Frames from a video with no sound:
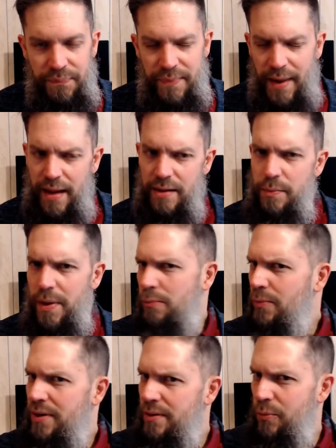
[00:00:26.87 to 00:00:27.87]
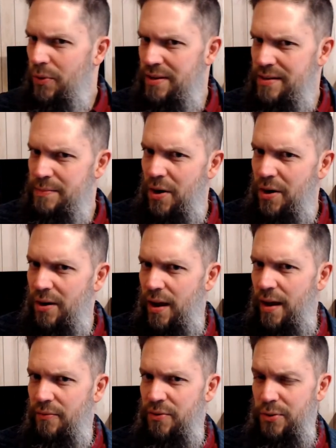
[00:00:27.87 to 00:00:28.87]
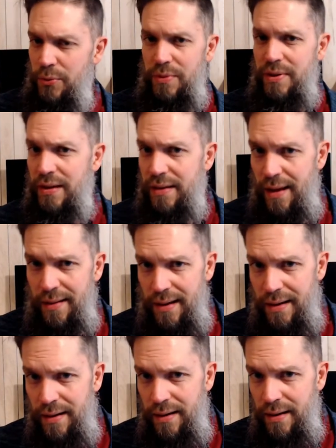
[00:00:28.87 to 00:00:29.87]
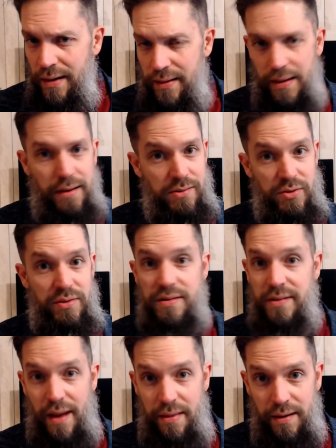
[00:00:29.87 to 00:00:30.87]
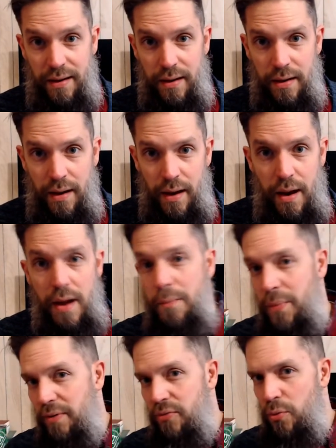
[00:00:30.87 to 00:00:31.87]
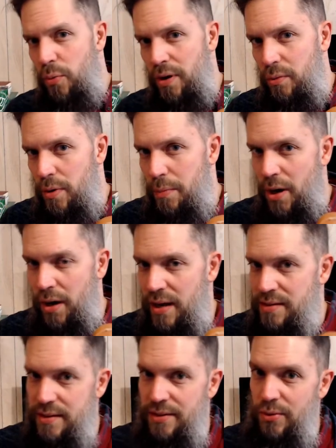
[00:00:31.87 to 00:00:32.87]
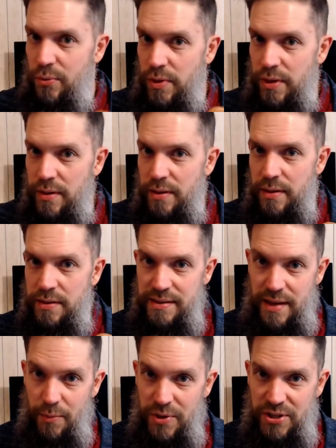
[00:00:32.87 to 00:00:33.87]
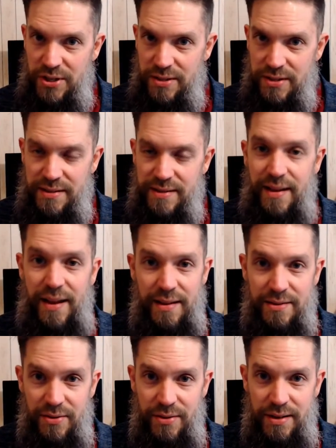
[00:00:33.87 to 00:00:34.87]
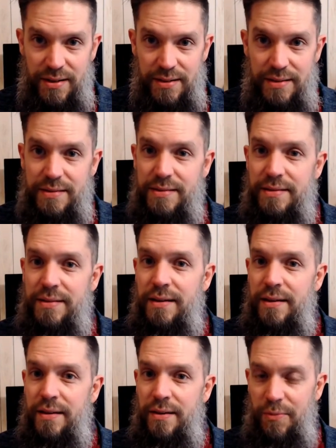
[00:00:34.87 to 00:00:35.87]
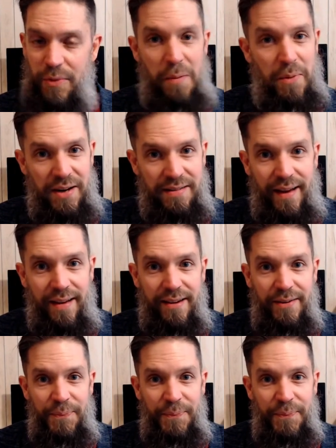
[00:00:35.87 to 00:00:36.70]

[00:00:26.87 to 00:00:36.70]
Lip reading: And you might wonder, what does Mark have to do with Nutella? And the answer is nothing. But if you wonder what Mark has to do with sandwiches, the answer is, well, I'm going to tell you.